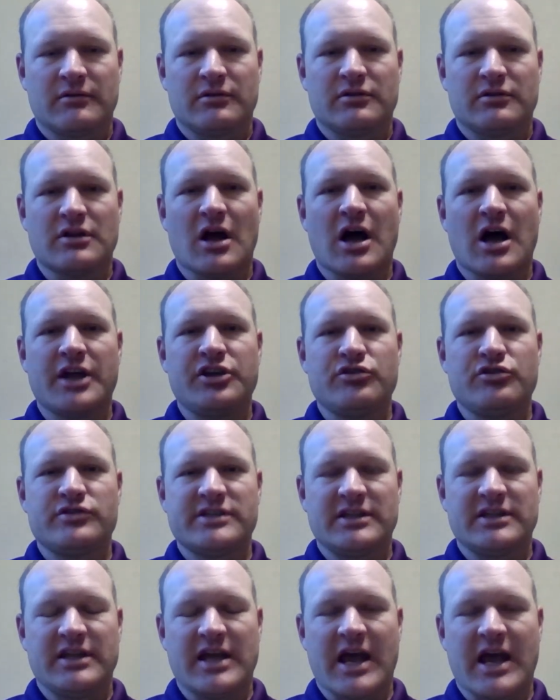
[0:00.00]
not
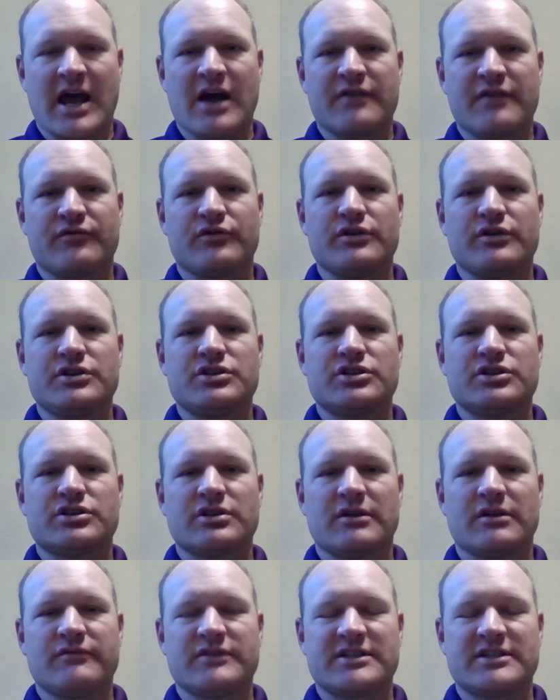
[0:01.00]
using the average
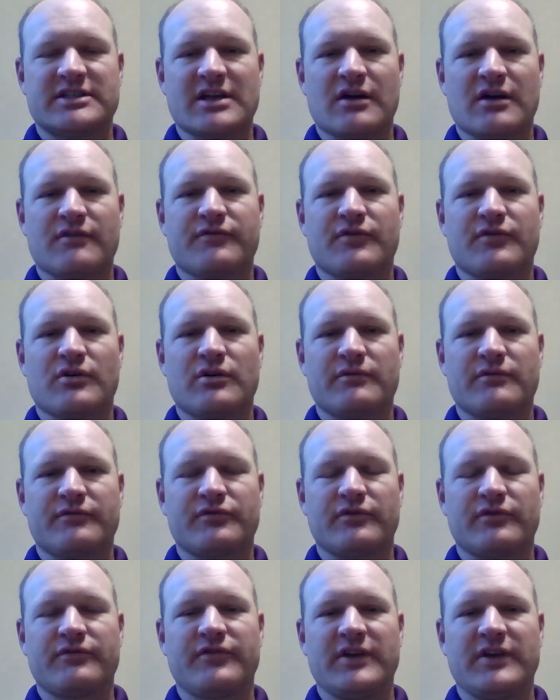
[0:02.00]
of a sow farm
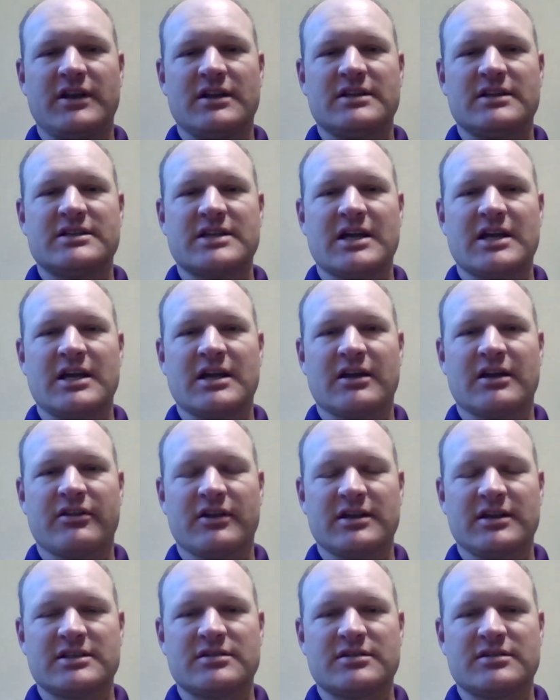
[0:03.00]
for feed intake I think is